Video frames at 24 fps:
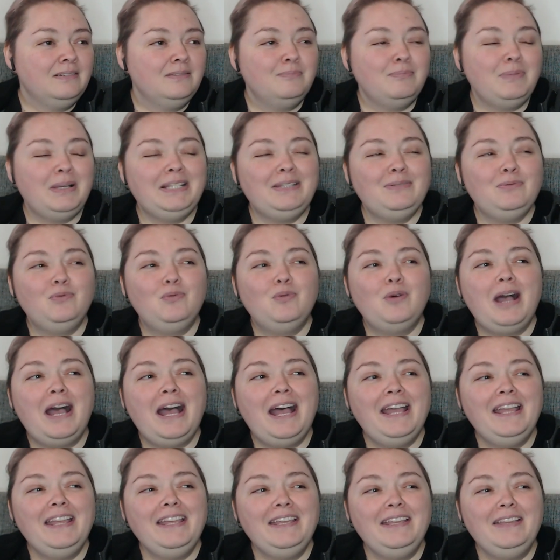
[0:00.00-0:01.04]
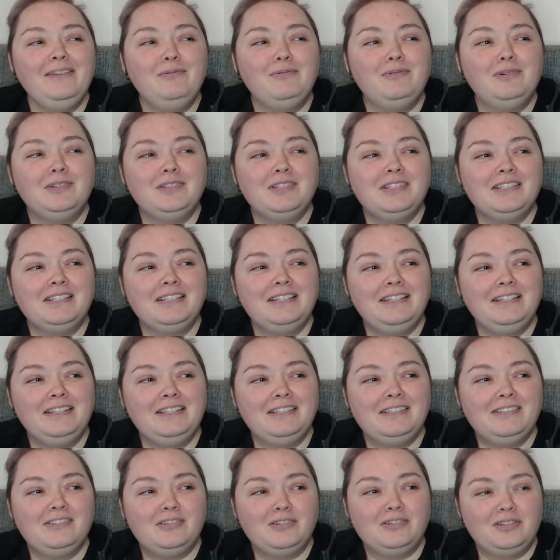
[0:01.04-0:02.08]
But why was
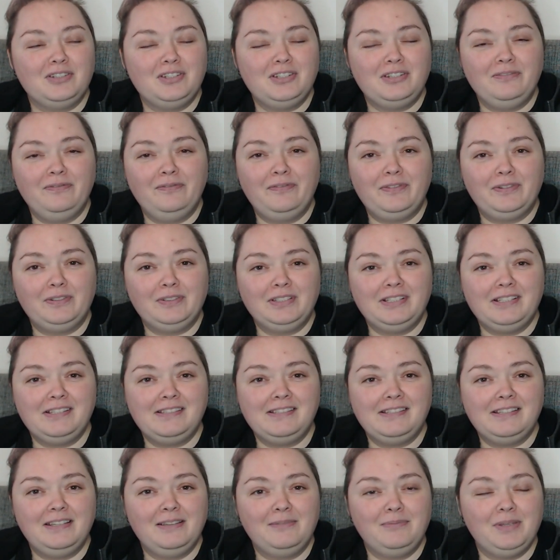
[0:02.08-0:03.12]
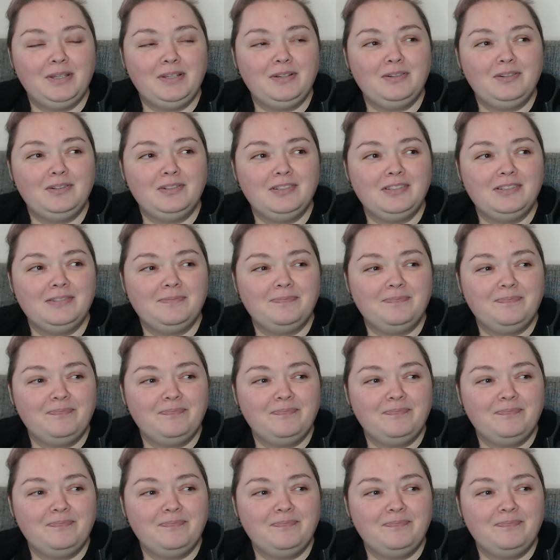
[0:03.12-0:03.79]
he searching for this thing? Because